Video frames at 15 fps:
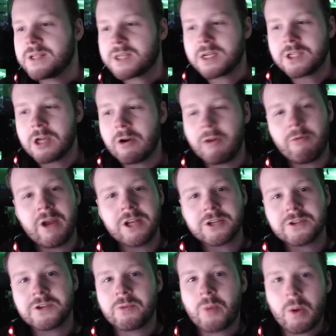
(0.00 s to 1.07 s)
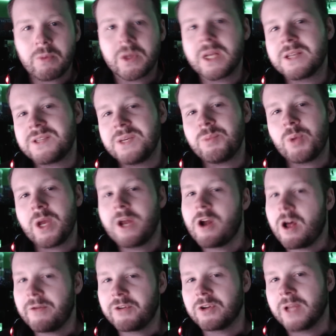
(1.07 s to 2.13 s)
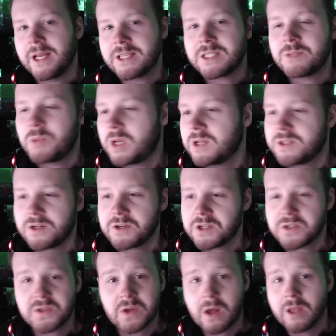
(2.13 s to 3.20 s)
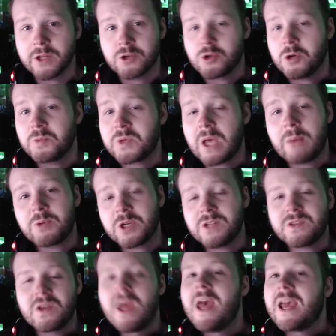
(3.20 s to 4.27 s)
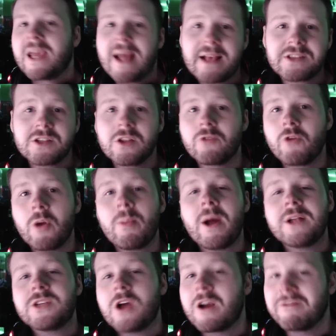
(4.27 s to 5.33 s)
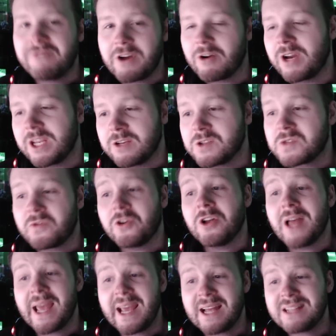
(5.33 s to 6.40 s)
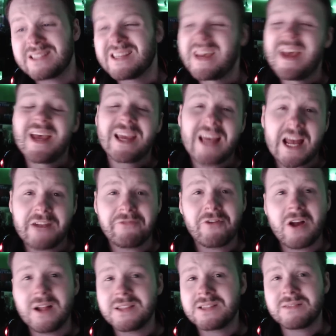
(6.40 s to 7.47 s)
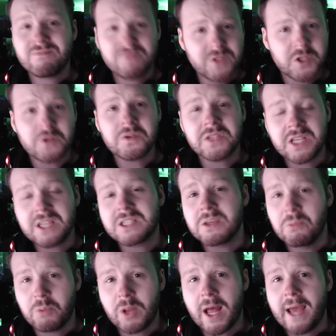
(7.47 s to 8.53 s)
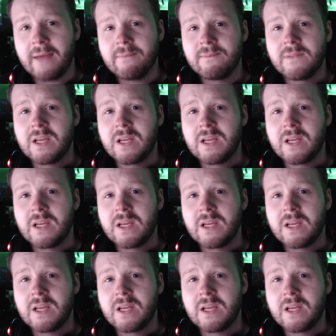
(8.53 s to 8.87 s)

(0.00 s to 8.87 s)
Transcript: The Skitarii Rangers are probably going to see play in all of your lists lists because they're just solid troops options. Kastelan robots are very useful, and Kataphrons do see some play.